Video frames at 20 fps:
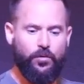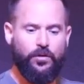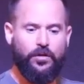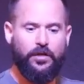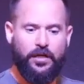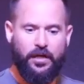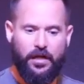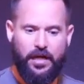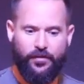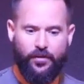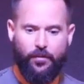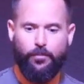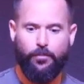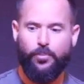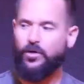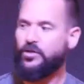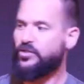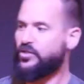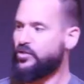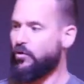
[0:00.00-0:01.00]
and the
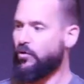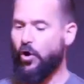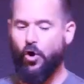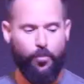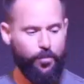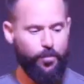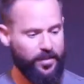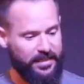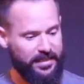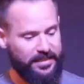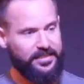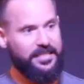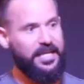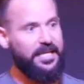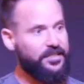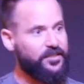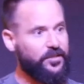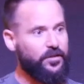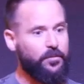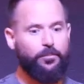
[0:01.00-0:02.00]
books are open, it
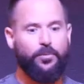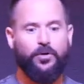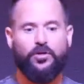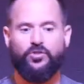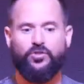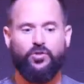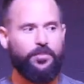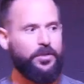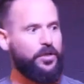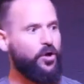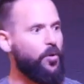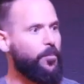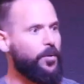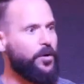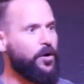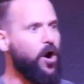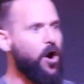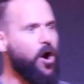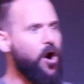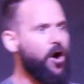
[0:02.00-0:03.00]
says, and the books will be open.
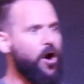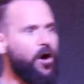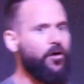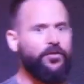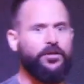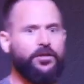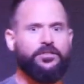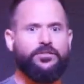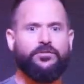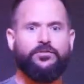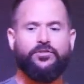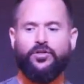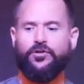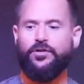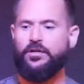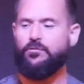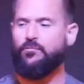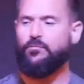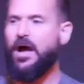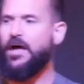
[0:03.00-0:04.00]
All the dirty, rotten